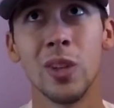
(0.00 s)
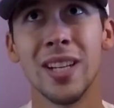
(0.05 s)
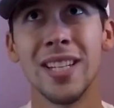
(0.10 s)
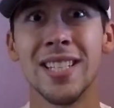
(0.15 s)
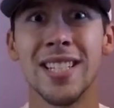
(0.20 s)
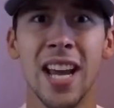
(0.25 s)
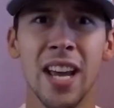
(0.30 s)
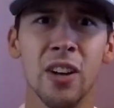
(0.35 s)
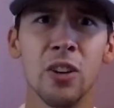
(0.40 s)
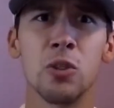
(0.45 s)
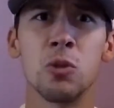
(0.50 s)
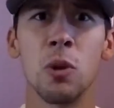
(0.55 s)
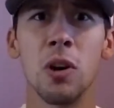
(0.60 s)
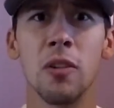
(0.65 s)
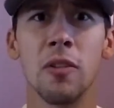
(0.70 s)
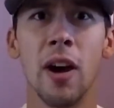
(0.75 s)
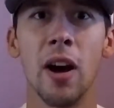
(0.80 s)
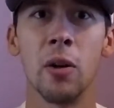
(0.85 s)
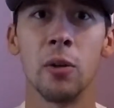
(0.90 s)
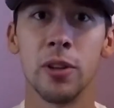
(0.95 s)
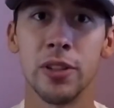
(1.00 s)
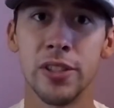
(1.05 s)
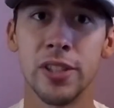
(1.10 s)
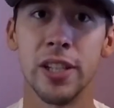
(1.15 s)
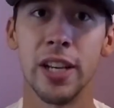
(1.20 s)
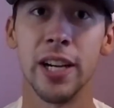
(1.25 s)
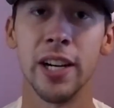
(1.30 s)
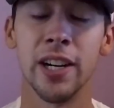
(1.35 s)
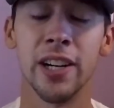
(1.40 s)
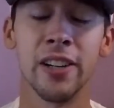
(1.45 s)
10 or 12 hours
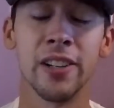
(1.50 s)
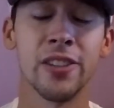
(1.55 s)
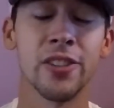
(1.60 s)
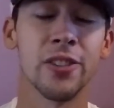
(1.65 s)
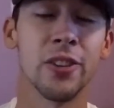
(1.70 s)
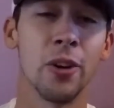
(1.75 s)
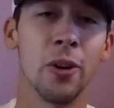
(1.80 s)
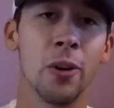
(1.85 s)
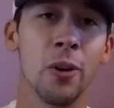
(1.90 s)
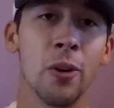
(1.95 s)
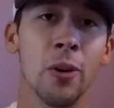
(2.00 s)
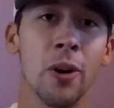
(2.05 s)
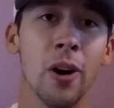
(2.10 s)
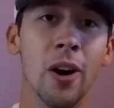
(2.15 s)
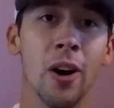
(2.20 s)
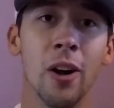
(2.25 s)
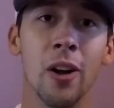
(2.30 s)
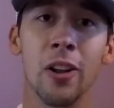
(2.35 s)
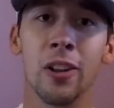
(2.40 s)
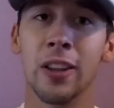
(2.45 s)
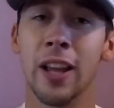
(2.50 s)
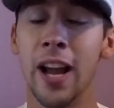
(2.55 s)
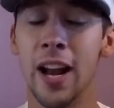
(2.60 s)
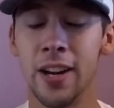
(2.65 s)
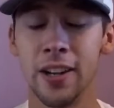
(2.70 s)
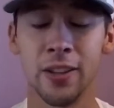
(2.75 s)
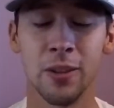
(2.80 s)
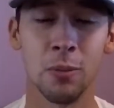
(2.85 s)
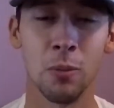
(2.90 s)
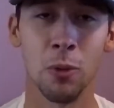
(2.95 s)
there, so I'll
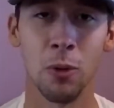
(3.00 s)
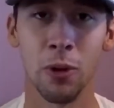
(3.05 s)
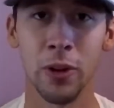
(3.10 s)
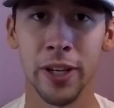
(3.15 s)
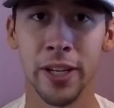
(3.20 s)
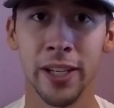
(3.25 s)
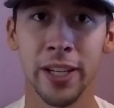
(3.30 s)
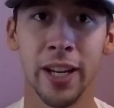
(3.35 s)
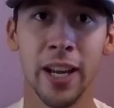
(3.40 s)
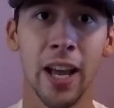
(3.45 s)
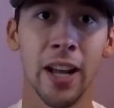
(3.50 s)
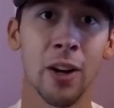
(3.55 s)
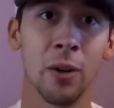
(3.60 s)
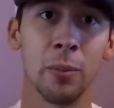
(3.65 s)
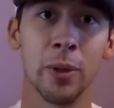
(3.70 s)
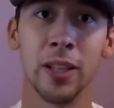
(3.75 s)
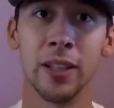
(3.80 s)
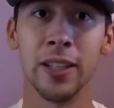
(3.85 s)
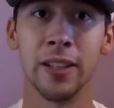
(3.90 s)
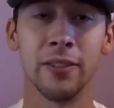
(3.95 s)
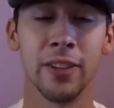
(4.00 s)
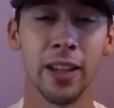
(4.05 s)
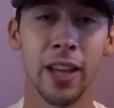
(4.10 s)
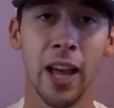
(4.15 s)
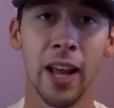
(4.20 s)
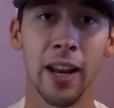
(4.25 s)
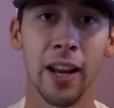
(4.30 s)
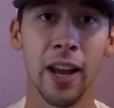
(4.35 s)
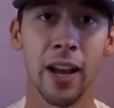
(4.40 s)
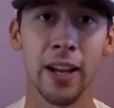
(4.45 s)
land in the morning and I'll be leaving
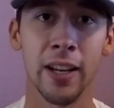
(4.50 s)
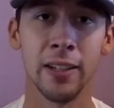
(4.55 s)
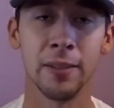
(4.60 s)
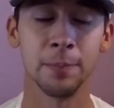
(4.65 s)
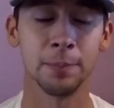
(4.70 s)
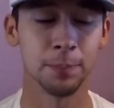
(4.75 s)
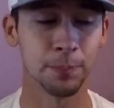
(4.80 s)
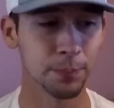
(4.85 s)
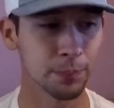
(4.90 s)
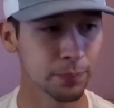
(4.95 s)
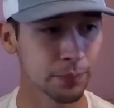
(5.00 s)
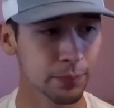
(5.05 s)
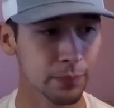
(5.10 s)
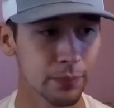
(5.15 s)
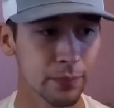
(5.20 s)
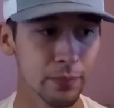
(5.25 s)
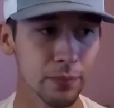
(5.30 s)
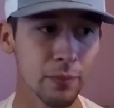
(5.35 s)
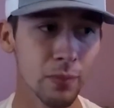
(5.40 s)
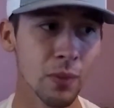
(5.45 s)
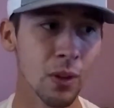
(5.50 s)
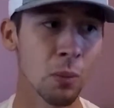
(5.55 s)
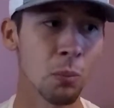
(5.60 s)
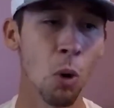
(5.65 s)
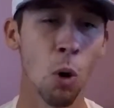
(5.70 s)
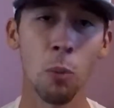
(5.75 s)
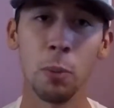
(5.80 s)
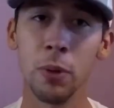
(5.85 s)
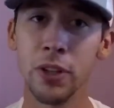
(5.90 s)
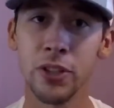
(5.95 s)
that night.
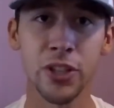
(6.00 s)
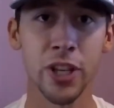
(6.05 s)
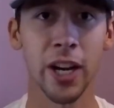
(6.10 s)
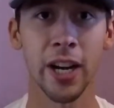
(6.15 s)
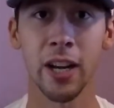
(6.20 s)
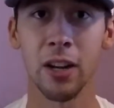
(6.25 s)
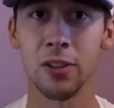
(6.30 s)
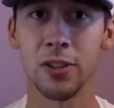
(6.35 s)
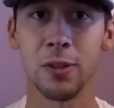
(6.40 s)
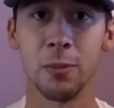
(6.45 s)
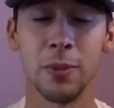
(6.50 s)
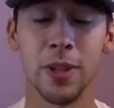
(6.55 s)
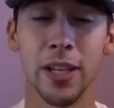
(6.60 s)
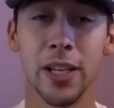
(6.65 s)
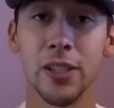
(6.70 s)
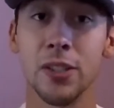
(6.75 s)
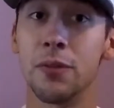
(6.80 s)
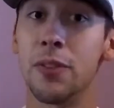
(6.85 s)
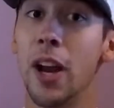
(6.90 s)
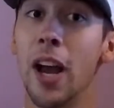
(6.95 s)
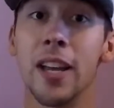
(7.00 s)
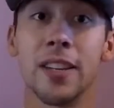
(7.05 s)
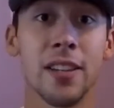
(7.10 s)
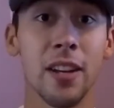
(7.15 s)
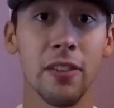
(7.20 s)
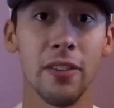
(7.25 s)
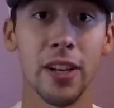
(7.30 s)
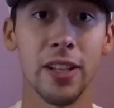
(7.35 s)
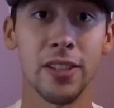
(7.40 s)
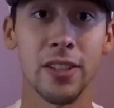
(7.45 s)
Hoping to check out some things. If you guys
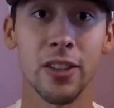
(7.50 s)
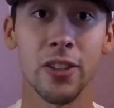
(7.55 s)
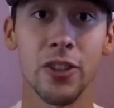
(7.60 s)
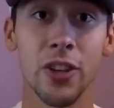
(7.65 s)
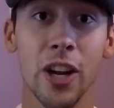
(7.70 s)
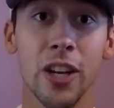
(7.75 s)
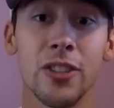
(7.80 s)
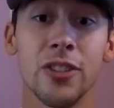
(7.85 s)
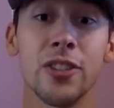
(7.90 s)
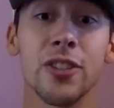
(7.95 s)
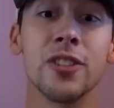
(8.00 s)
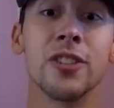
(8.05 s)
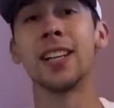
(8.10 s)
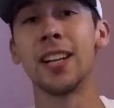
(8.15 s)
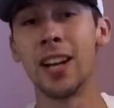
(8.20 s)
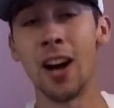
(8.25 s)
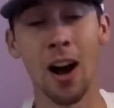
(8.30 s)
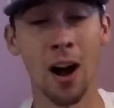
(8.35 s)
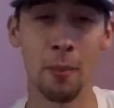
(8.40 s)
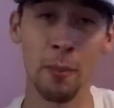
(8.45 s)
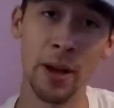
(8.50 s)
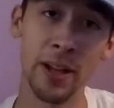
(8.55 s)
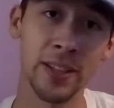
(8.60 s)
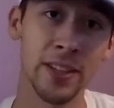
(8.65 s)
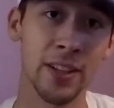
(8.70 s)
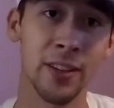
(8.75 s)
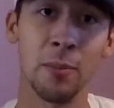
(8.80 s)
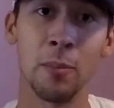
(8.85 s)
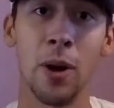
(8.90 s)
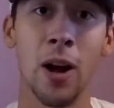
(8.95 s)
have any suggestions, comment
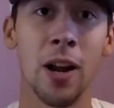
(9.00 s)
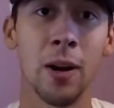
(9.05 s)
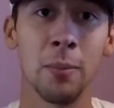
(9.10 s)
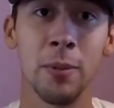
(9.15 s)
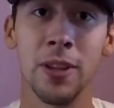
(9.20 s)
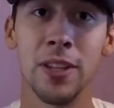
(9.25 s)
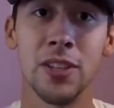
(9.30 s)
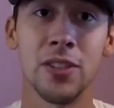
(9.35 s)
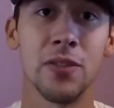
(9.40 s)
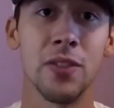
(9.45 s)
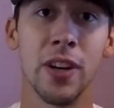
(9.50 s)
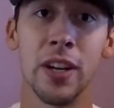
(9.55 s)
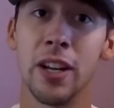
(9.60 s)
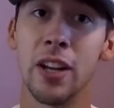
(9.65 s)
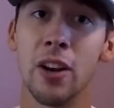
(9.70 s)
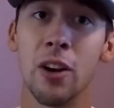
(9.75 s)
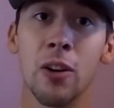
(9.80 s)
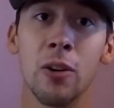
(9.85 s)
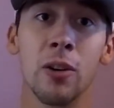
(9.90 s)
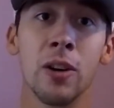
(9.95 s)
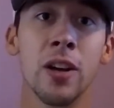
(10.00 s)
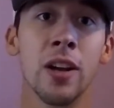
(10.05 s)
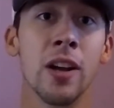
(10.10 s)
on the bottom of this video.